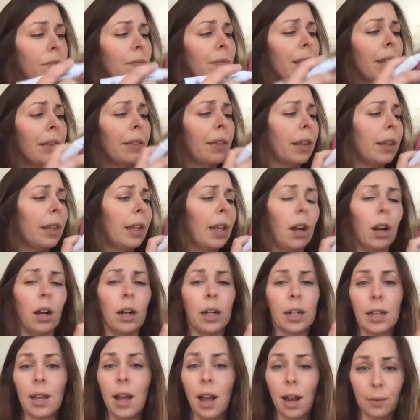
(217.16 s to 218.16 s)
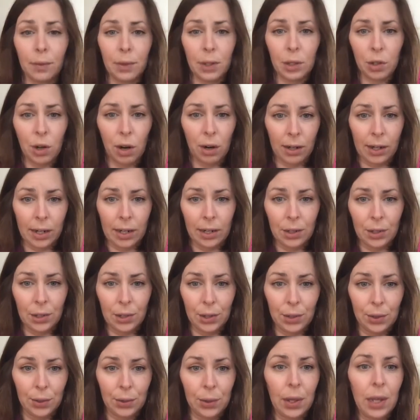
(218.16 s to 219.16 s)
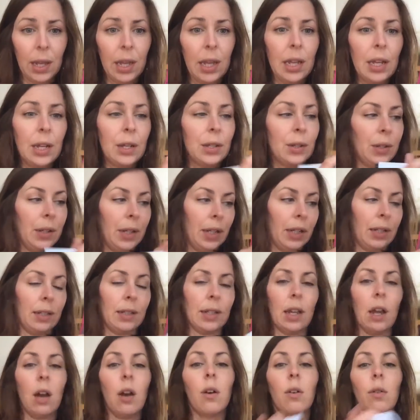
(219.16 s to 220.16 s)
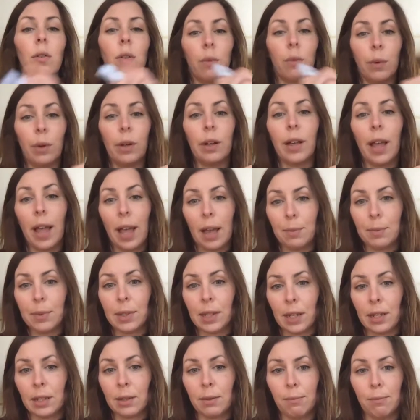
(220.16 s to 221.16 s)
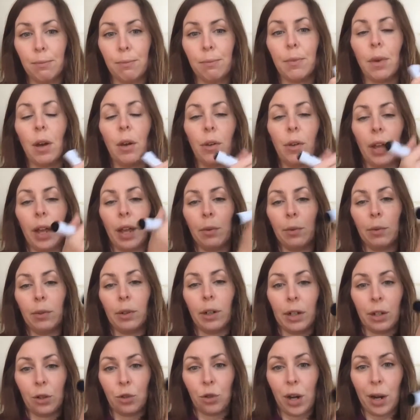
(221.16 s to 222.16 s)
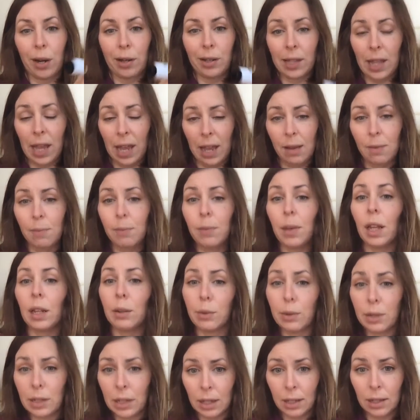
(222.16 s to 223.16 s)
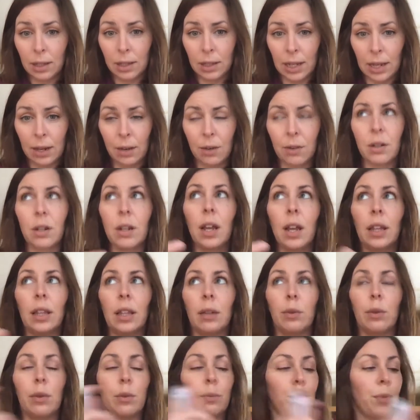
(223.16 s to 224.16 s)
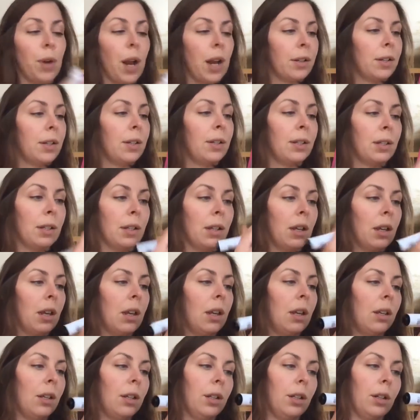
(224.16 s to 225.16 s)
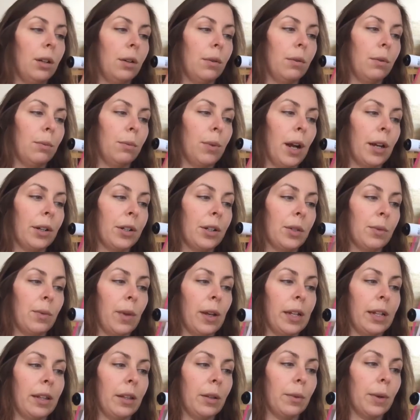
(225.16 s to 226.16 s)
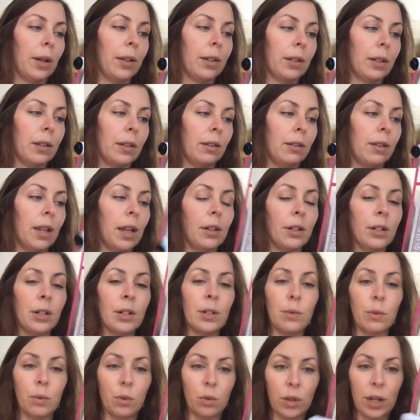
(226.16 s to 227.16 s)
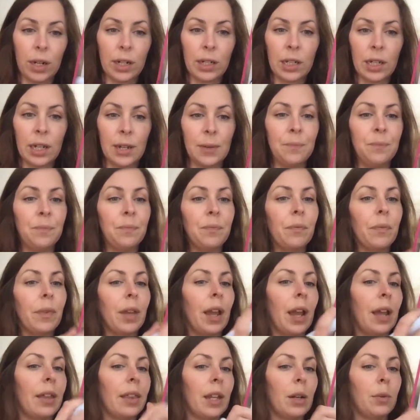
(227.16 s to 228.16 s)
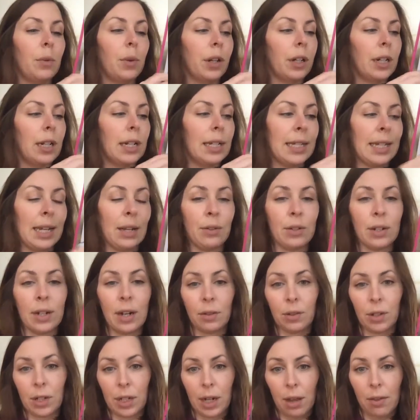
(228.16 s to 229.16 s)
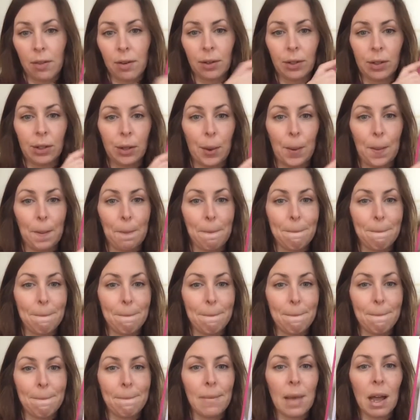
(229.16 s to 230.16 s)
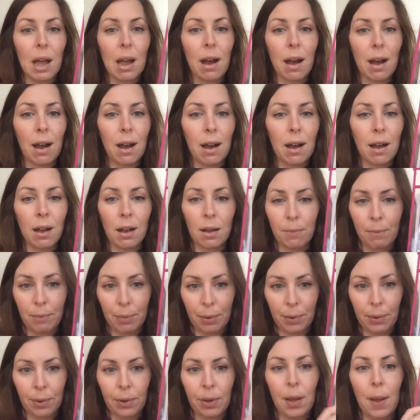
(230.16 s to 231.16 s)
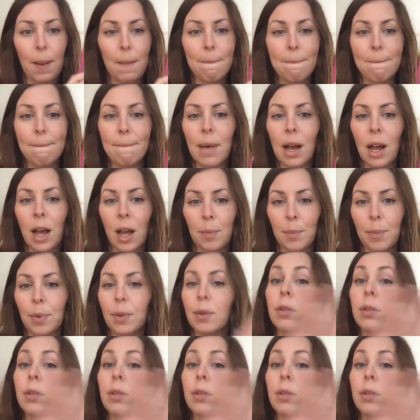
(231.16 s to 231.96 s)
Then they already have the target too, so they can say, oh, well, M says, okay, well, we're going to trace the M, and we'll say the sound, and then we'll practice, writing the rest of the letters, we'll trace it, and then we're going to sound it out together. So mop, mop.